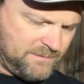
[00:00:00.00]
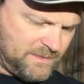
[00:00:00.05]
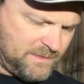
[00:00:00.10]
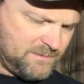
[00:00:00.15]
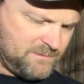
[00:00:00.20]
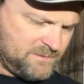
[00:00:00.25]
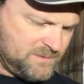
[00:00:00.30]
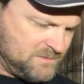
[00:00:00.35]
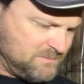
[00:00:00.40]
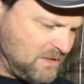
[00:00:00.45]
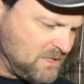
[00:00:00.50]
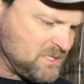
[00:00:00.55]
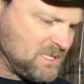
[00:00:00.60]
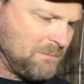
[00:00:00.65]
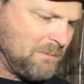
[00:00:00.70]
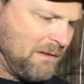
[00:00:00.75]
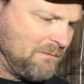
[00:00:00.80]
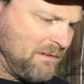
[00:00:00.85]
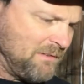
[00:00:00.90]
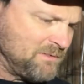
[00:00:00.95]
there. It's the first
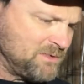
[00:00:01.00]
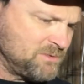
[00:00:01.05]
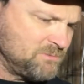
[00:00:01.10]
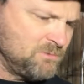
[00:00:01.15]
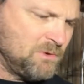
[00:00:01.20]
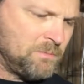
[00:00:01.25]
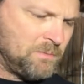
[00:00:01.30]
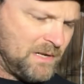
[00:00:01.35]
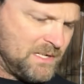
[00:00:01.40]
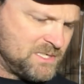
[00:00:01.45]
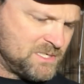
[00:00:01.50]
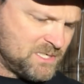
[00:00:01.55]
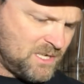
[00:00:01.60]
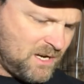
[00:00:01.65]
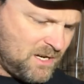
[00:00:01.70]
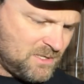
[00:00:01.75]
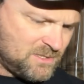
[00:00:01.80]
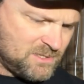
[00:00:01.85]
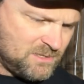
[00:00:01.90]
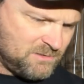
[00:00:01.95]
time I've ever replaced
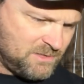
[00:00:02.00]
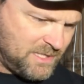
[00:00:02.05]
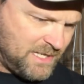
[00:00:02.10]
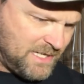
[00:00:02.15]
shocks on an